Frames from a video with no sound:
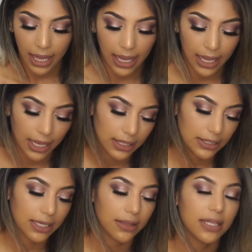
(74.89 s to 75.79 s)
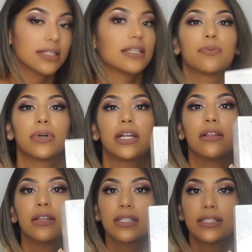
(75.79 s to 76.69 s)
And this is what
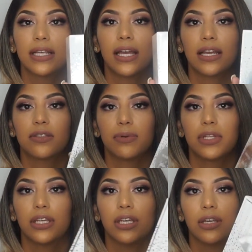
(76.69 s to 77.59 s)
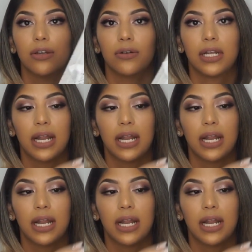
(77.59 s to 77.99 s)
it looks like. It's really cute.